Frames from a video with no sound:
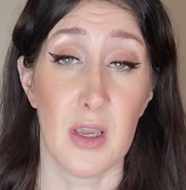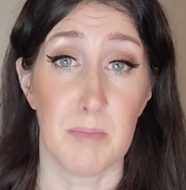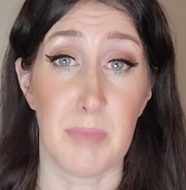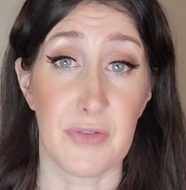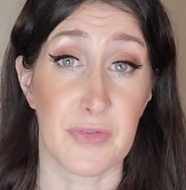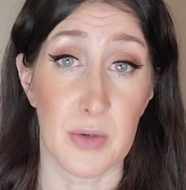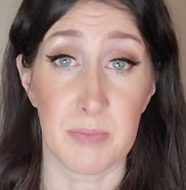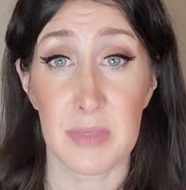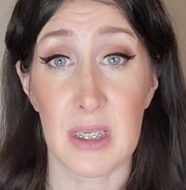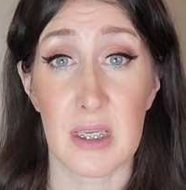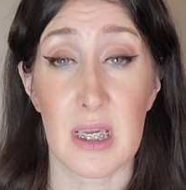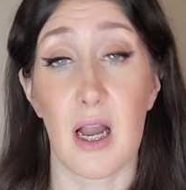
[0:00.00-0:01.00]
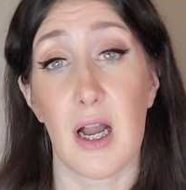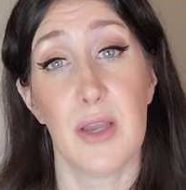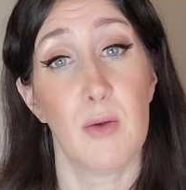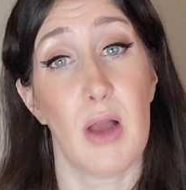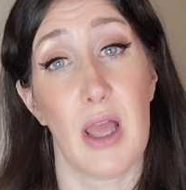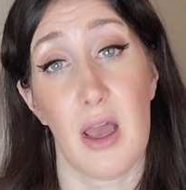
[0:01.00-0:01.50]
But for me, I
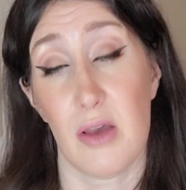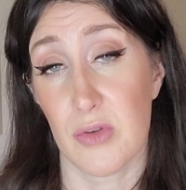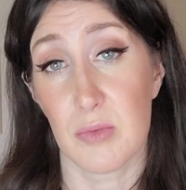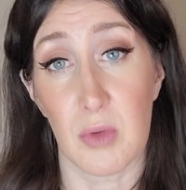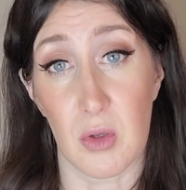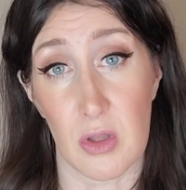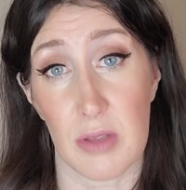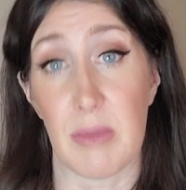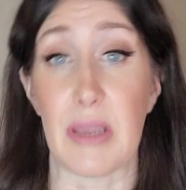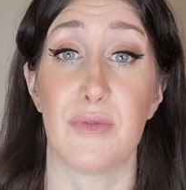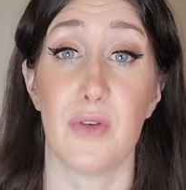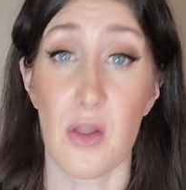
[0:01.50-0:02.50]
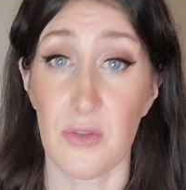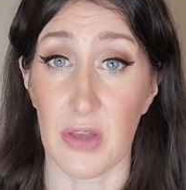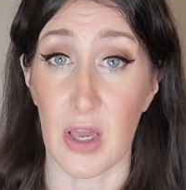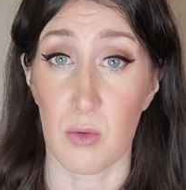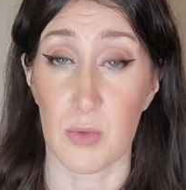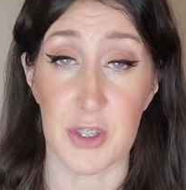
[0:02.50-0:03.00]
don't have a mole on my
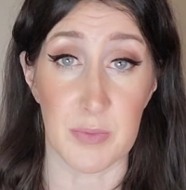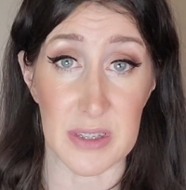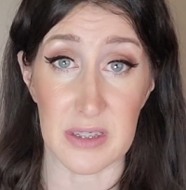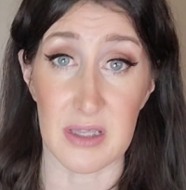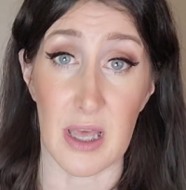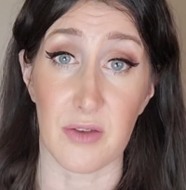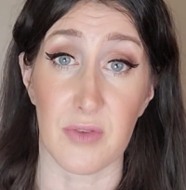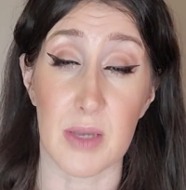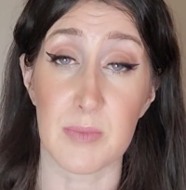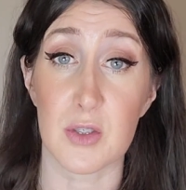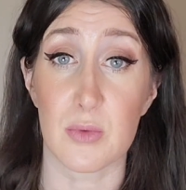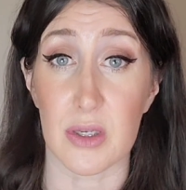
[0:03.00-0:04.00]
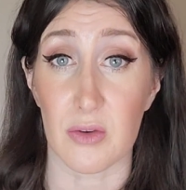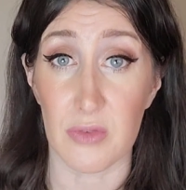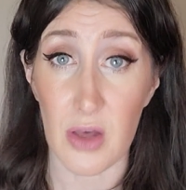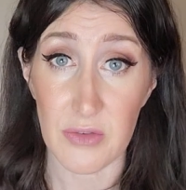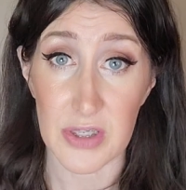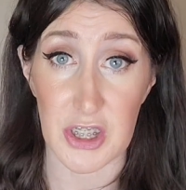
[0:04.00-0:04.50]
vulva, which means that if I'm doing a
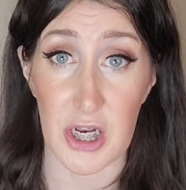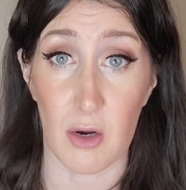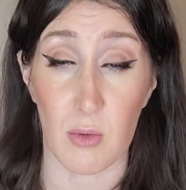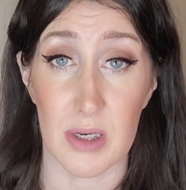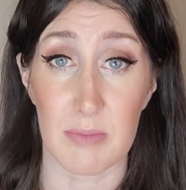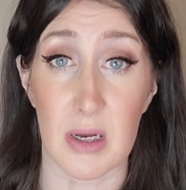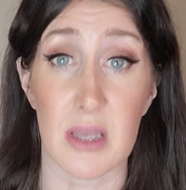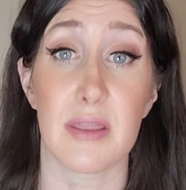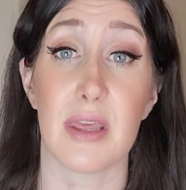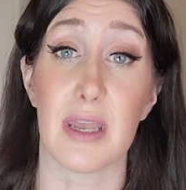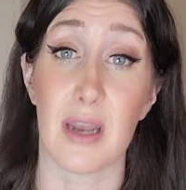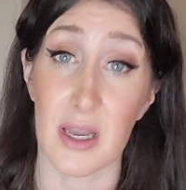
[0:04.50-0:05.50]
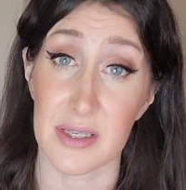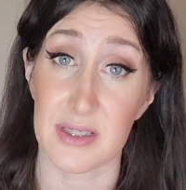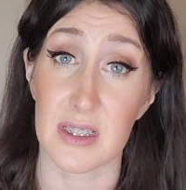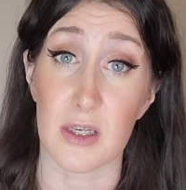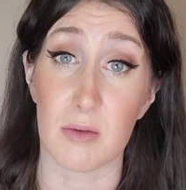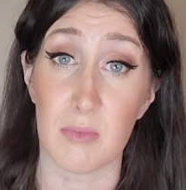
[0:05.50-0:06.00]
vulva check 1 month and I
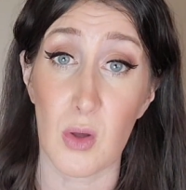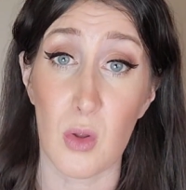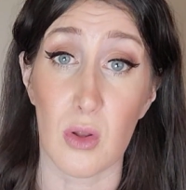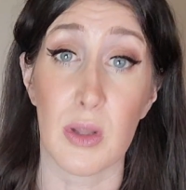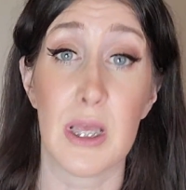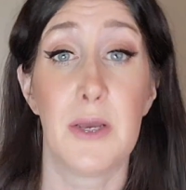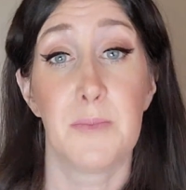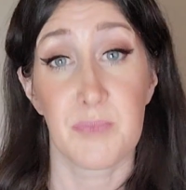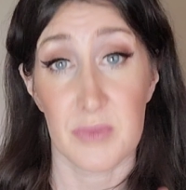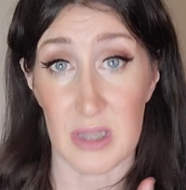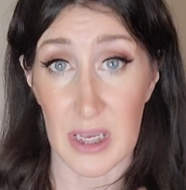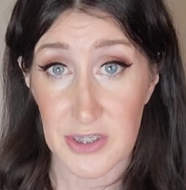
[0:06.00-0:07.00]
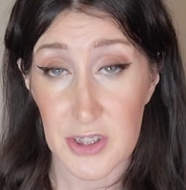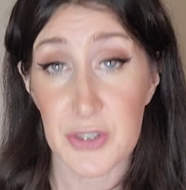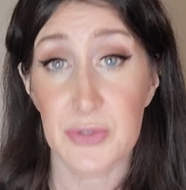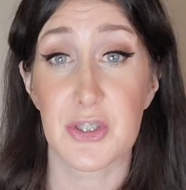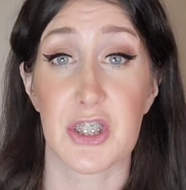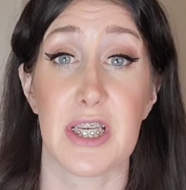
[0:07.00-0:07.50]
see a mole, that's a
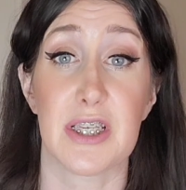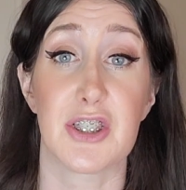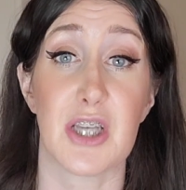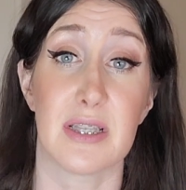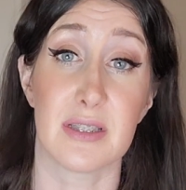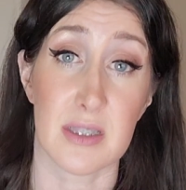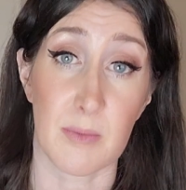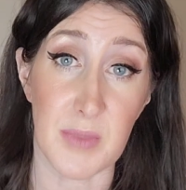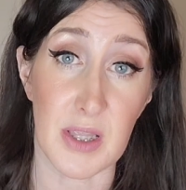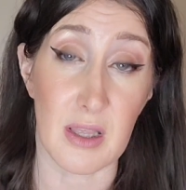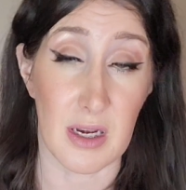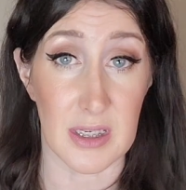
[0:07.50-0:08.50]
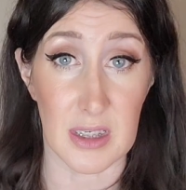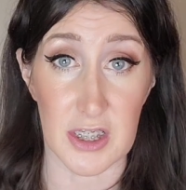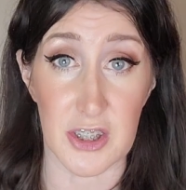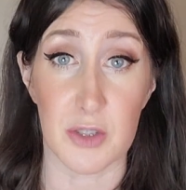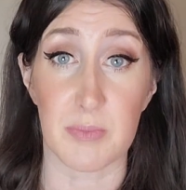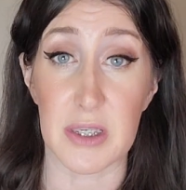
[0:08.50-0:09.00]
new change and something that I
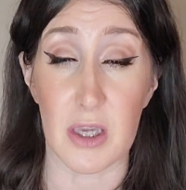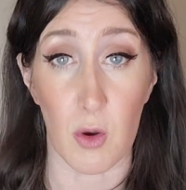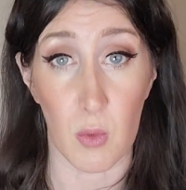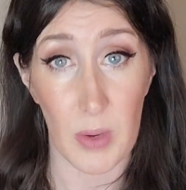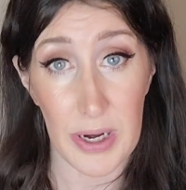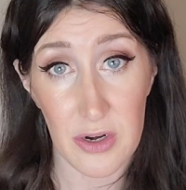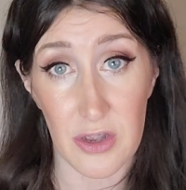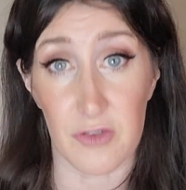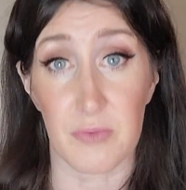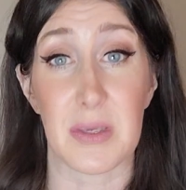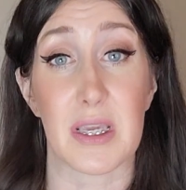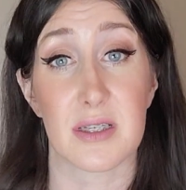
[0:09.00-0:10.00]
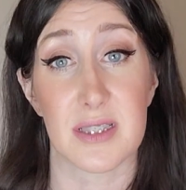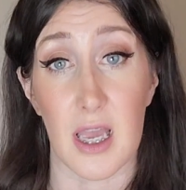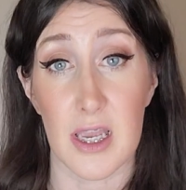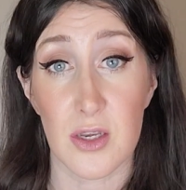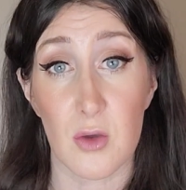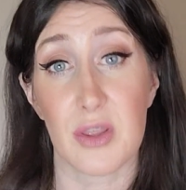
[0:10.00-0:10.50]
need to be aware of because
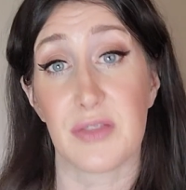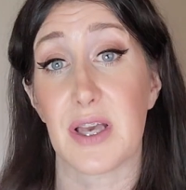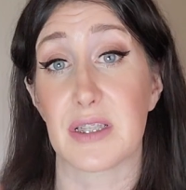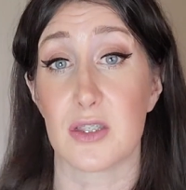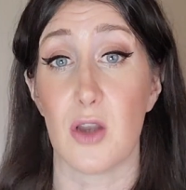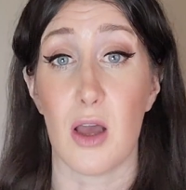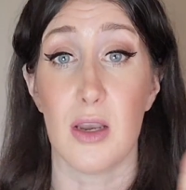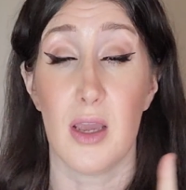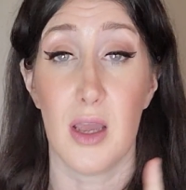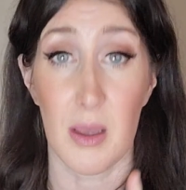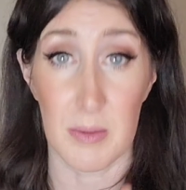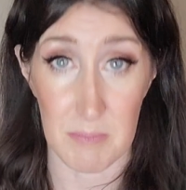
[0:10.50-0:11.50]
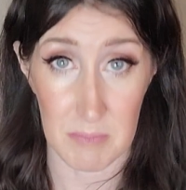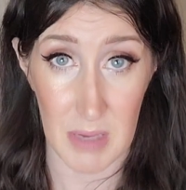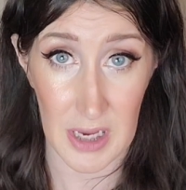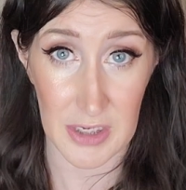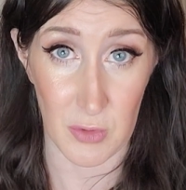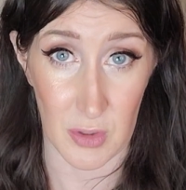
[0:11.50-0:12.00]
I know that that's not
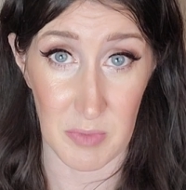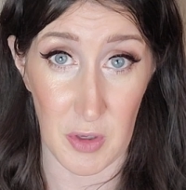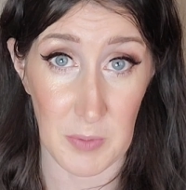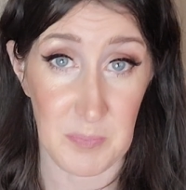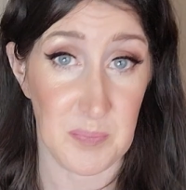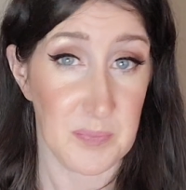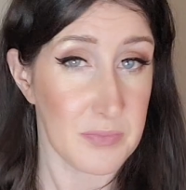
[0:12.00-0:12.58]
my normal.